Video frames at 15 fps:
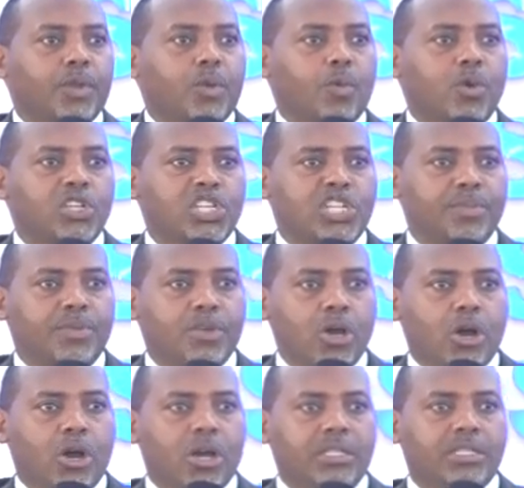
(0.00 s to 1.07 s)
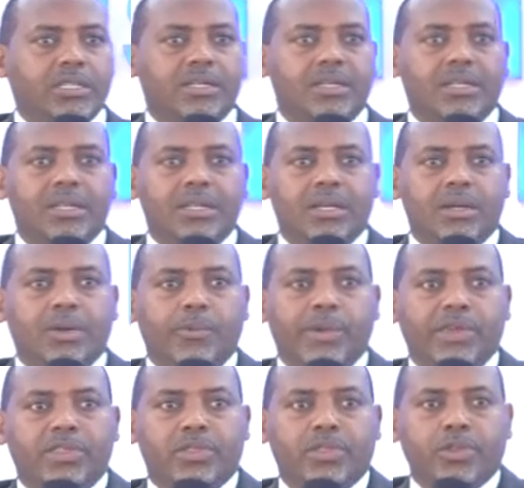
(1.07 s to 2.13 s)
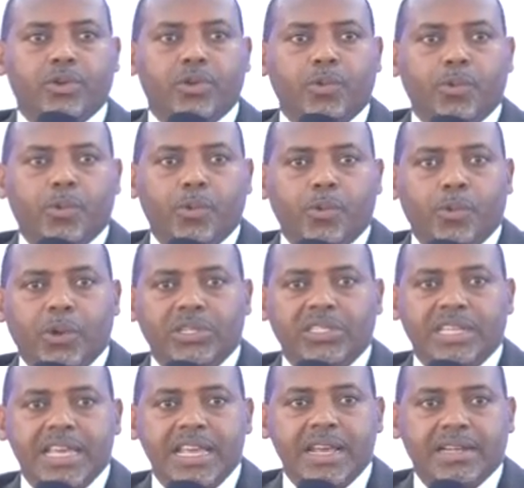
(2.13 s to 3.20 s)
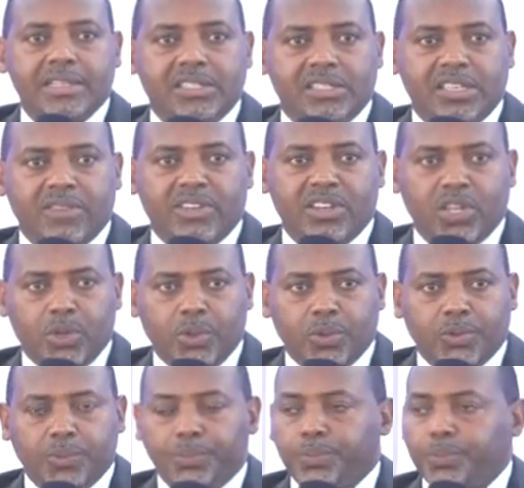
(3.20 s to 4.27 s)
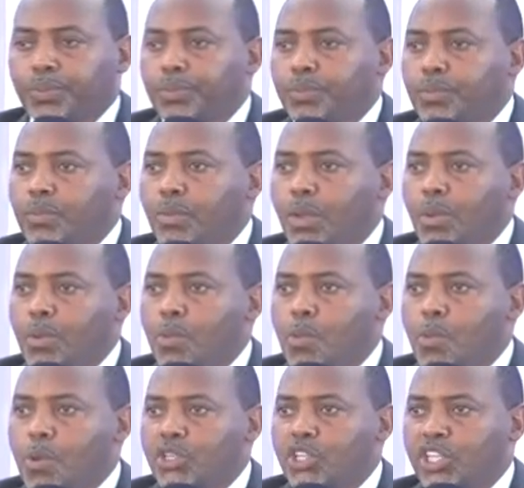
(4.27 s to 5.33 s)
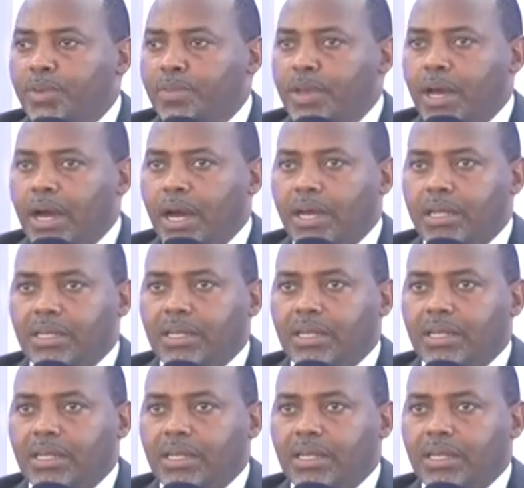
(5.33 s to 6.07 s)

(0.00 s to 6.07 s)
Worship God with what He has given you. Worship God.